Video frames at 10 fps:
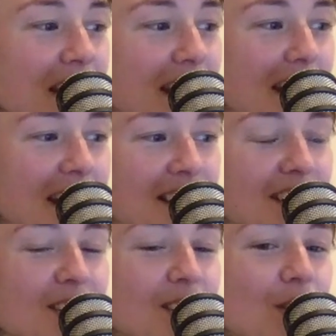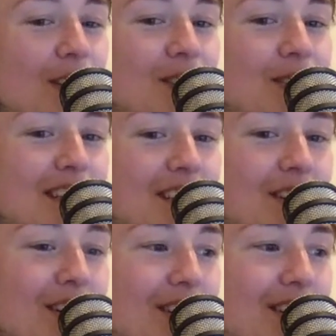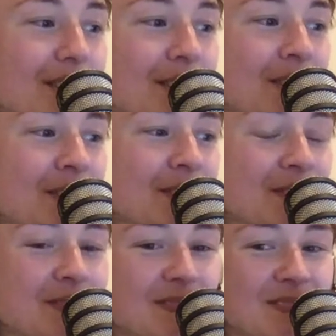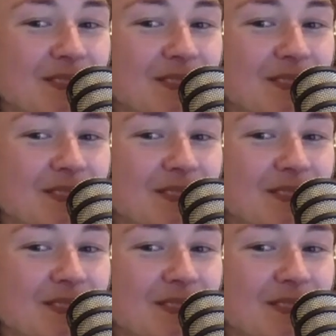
Insta stories or TikTok? Insta